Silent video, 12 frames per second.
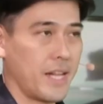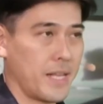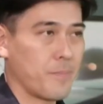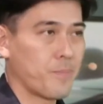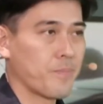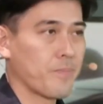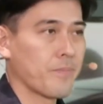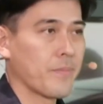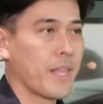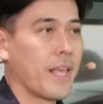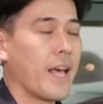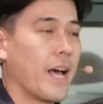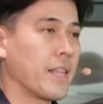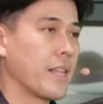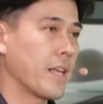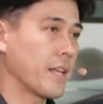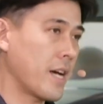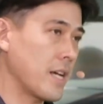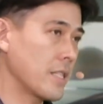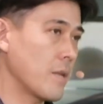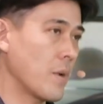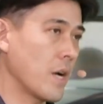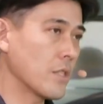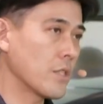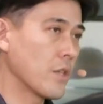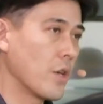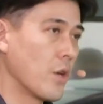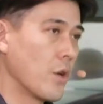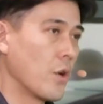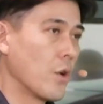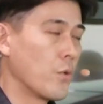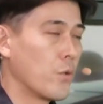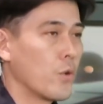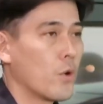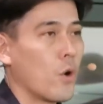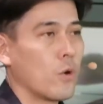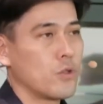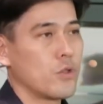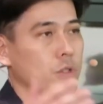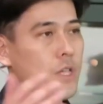Paired with 290 kilowatts at the wheels